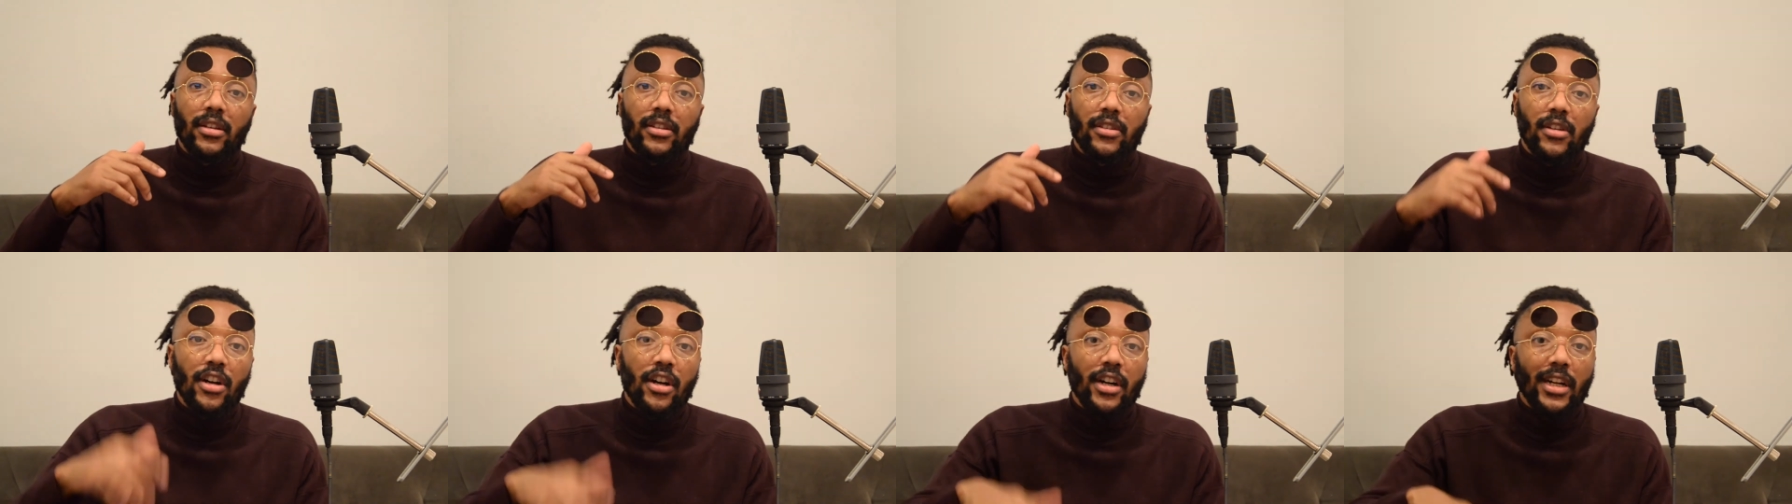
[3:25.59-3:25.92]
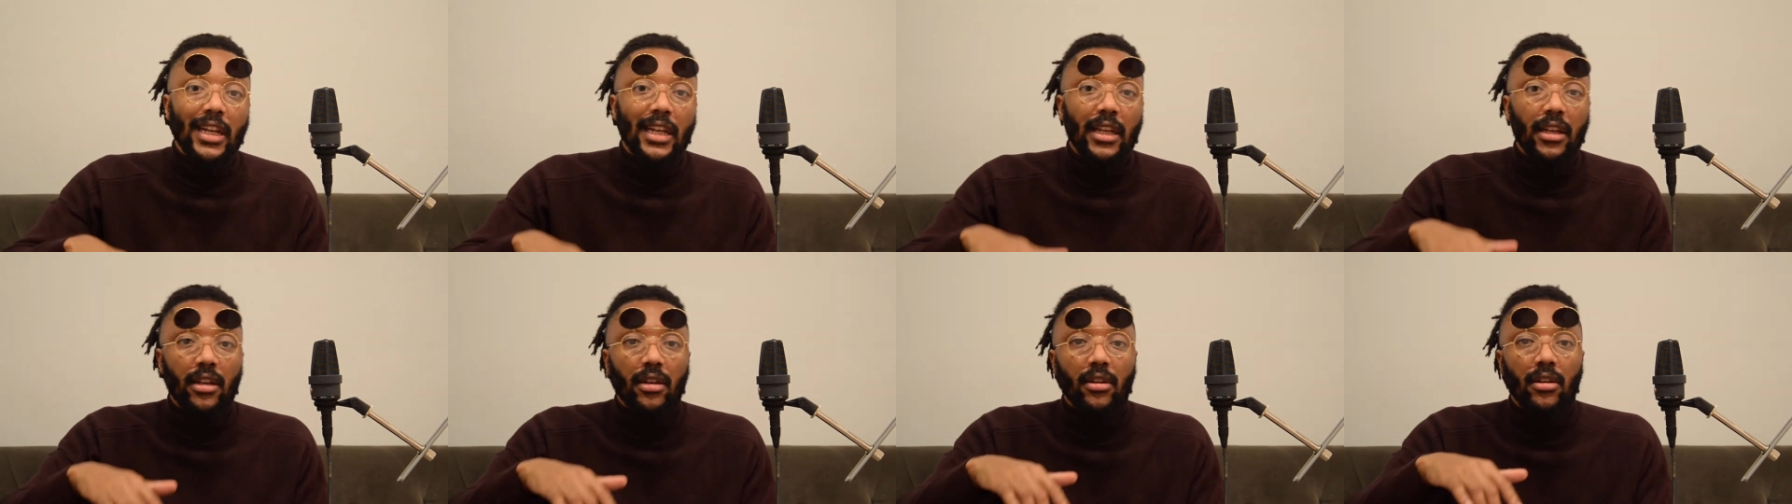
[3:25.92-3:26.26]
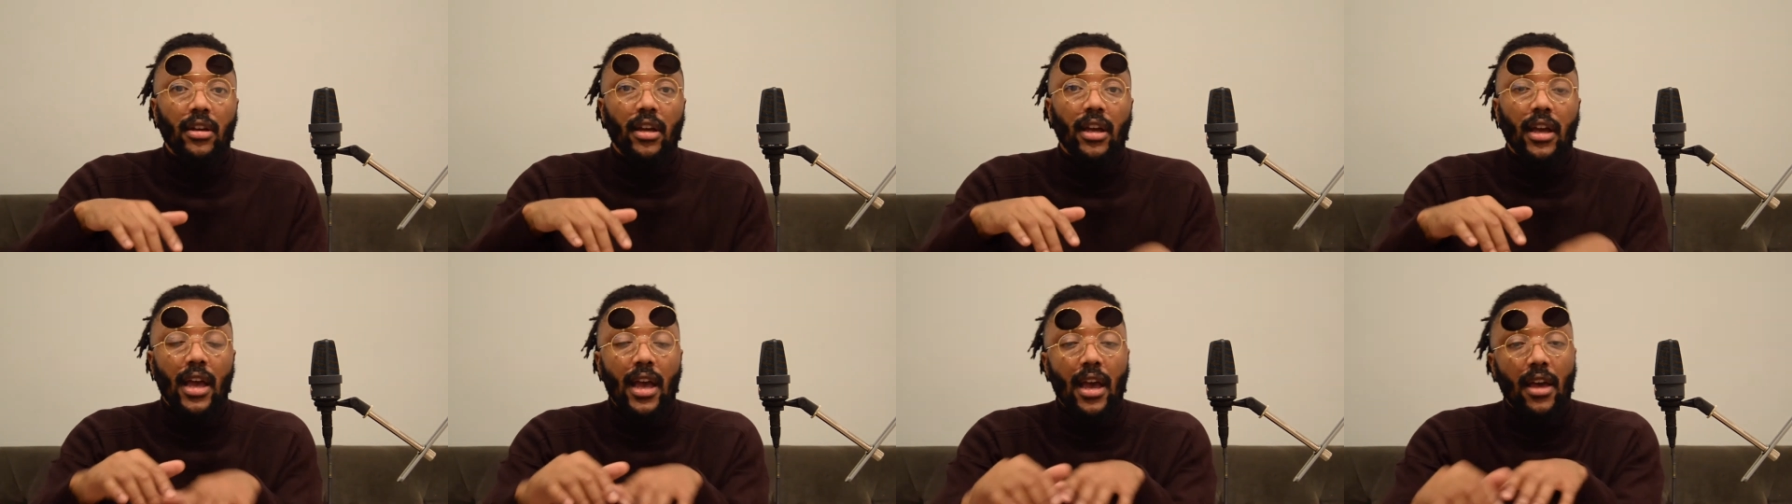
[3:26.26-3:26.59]

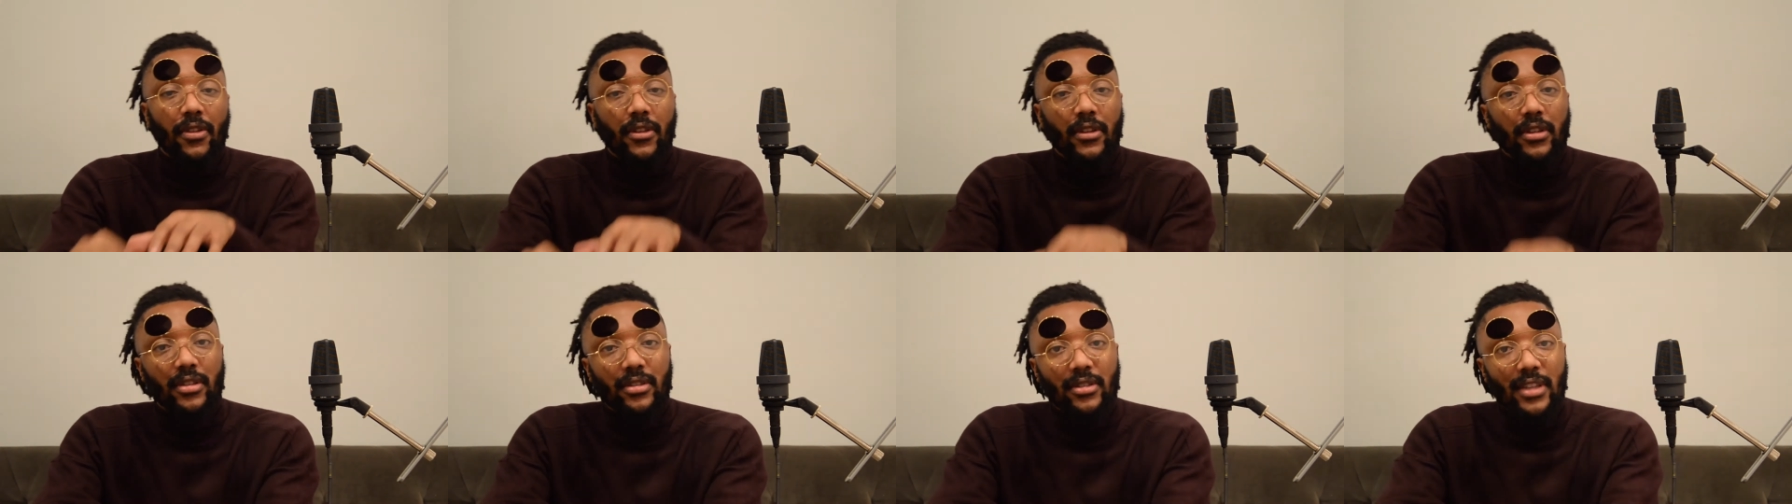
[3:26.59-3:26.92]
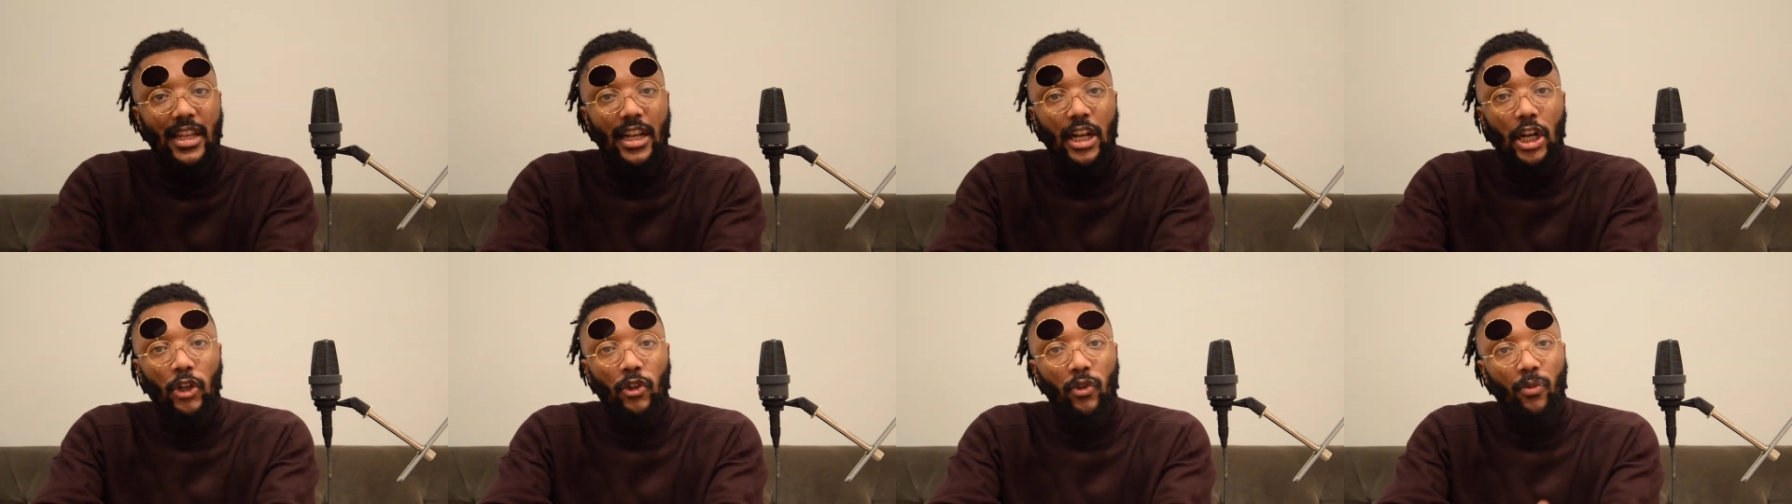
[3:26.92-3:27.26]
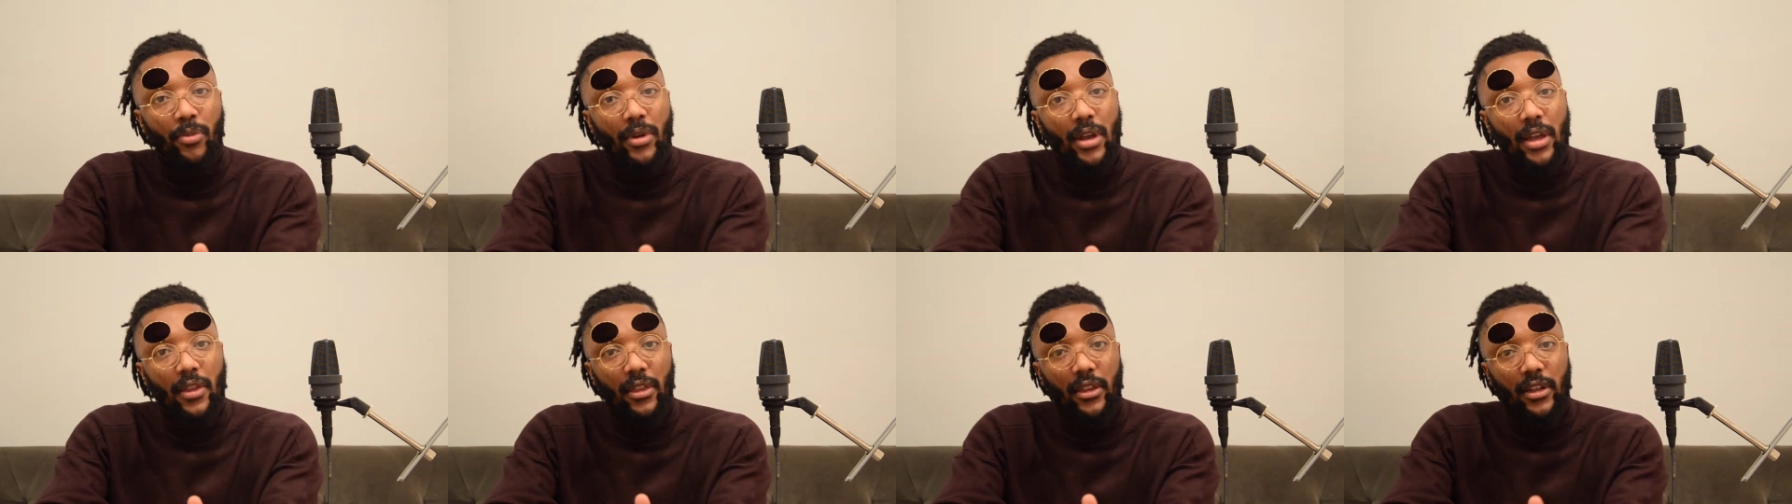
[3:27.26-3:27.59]
hoodie and the sneakers will
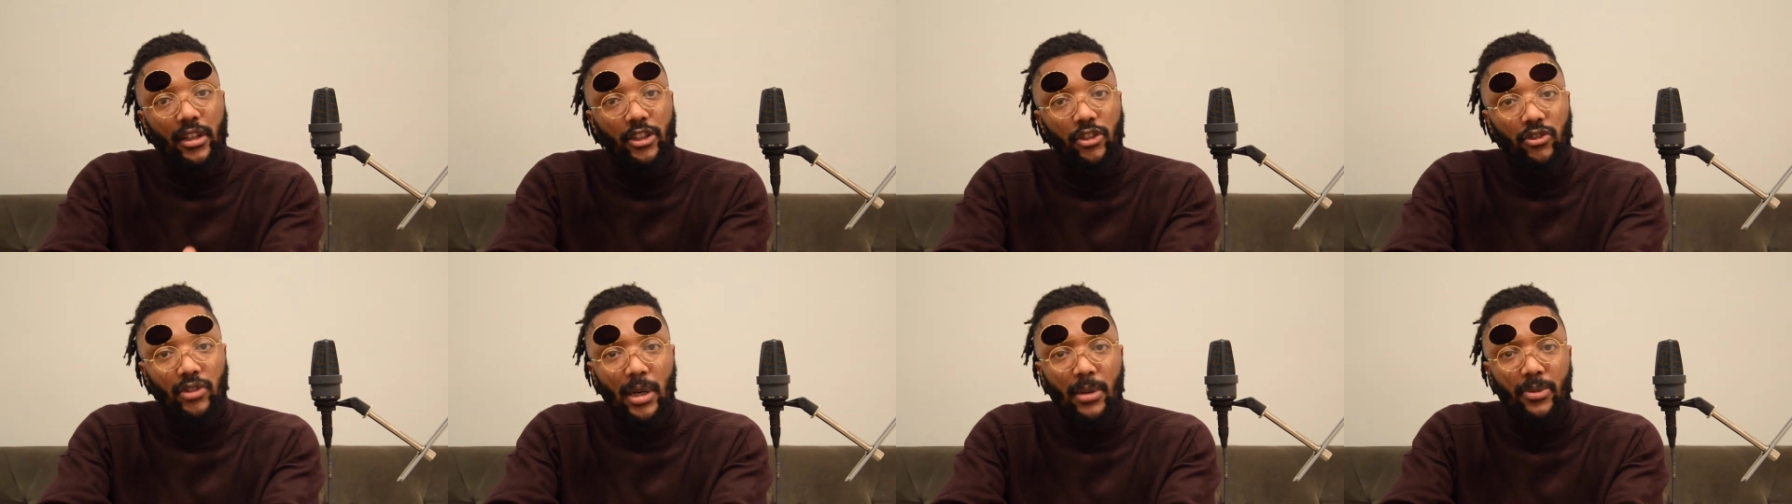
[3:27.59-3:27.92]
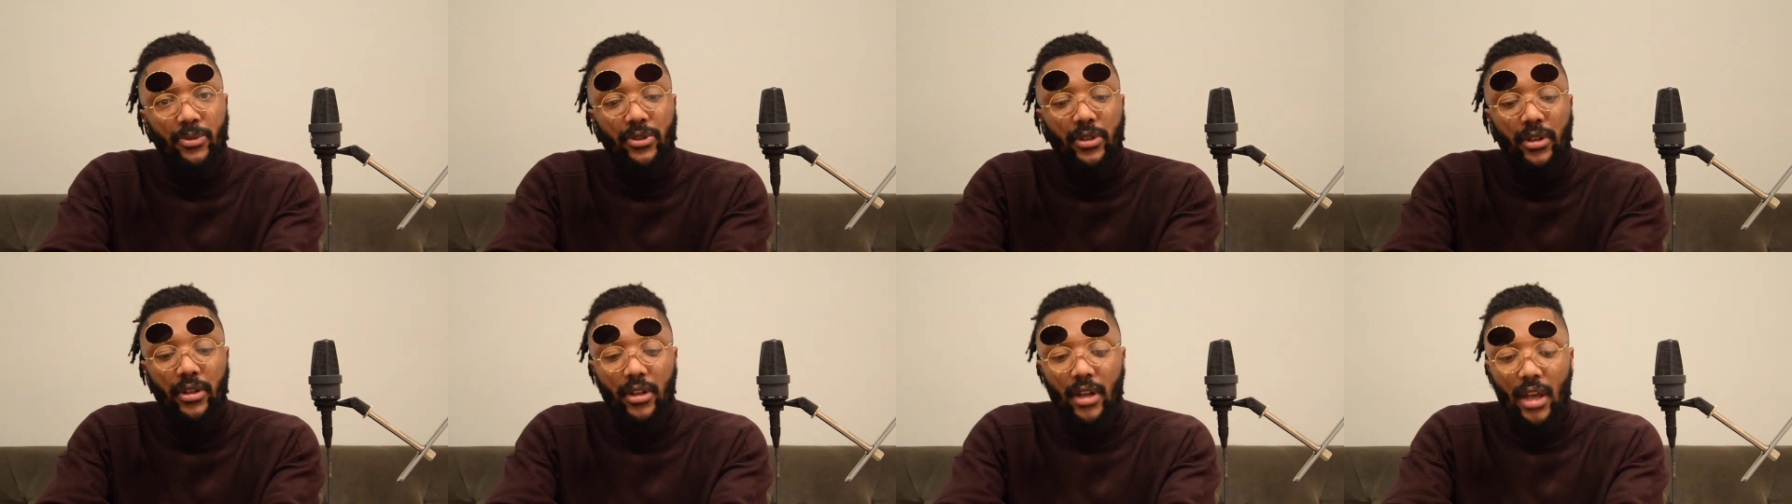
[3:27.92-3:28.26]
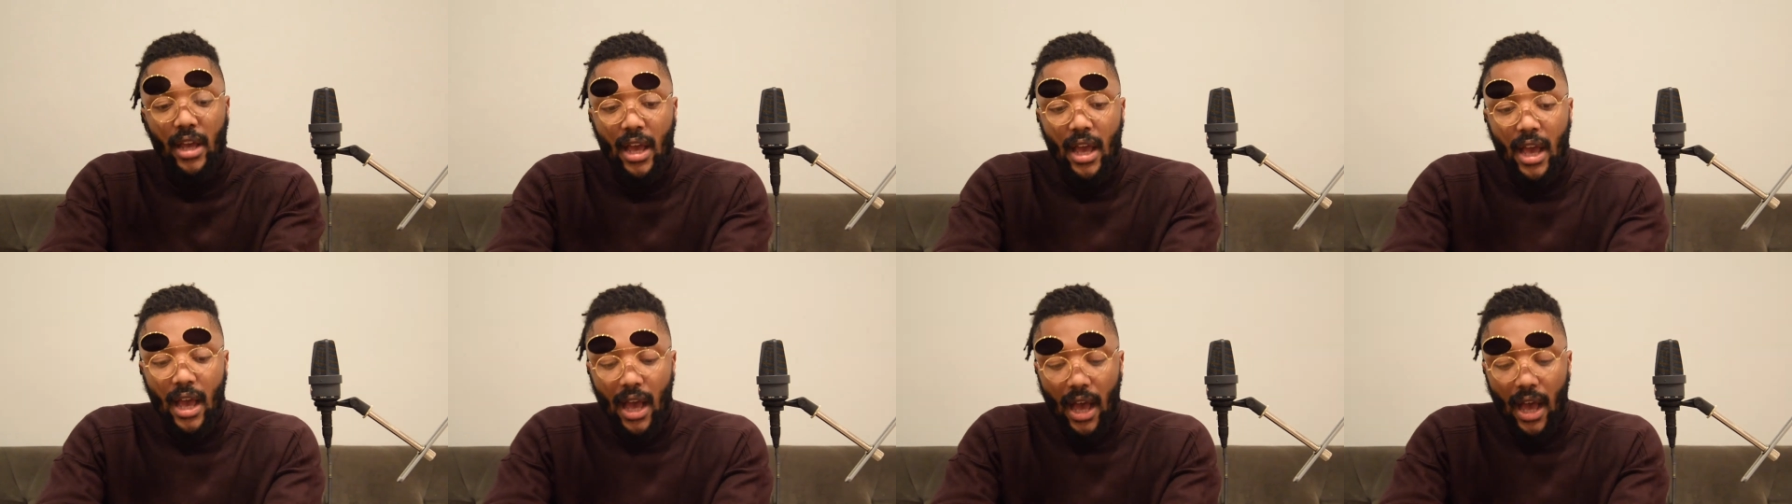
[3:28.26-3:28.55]
be in the description.